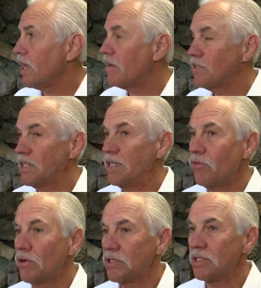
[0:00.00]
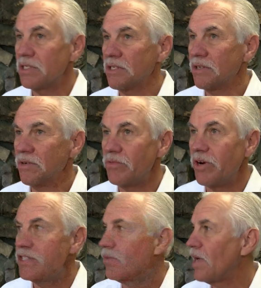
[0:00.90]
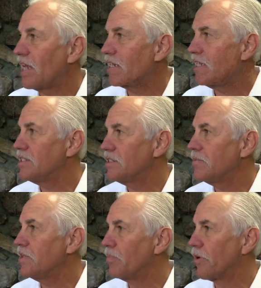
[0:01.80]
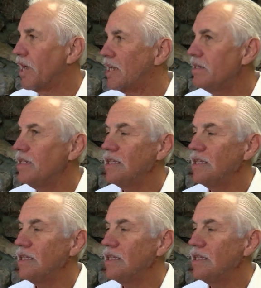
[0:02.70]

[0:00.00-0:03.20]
Obviously, he wants the Razorback Nation to be proud.